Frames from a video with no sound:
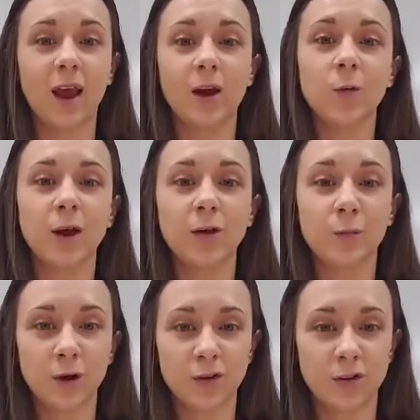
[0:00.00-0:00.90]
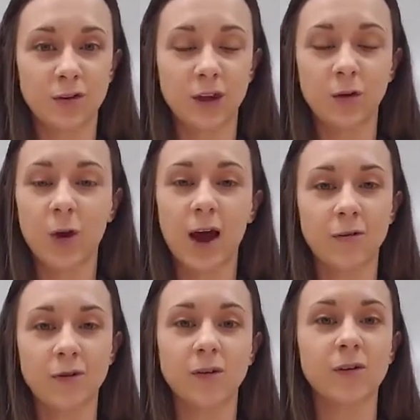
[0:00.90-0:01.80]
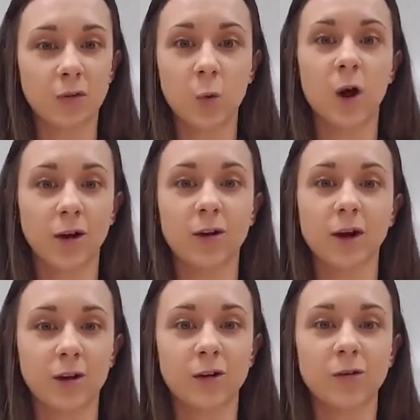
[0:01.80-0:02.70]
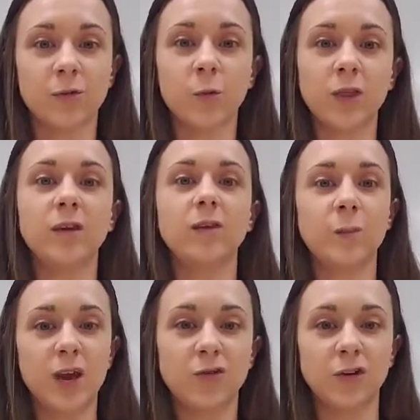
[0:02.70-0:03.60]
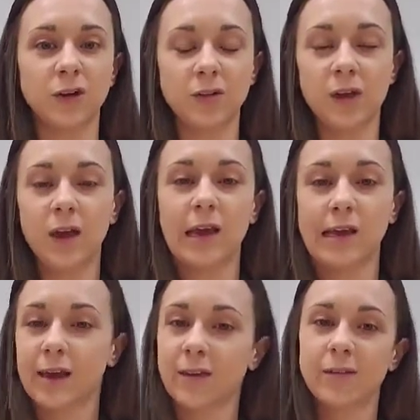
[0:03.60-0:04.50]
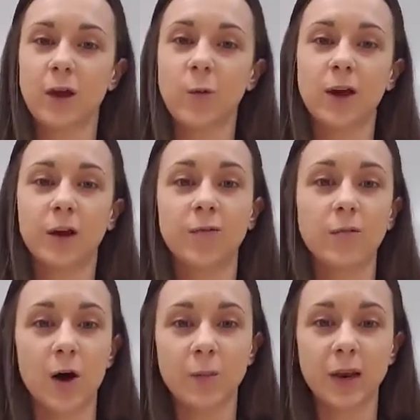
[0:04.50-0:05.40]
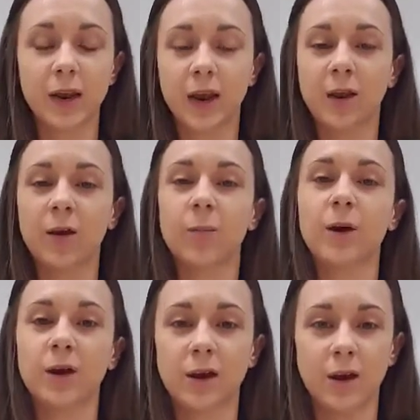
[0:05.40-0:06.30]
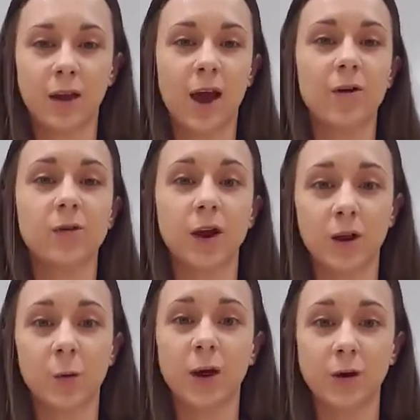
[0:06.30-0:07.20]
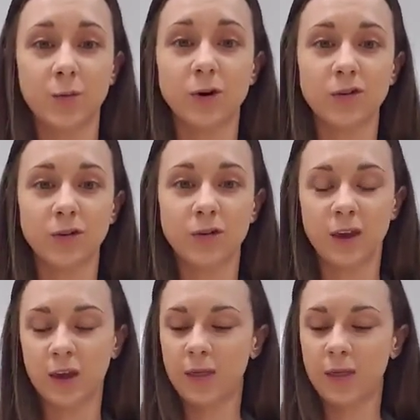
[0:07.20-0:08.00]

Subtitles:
airway emergency, you have to send the wire cutters with these patients in case they wake up vomiting, bucking, have an airway emergency.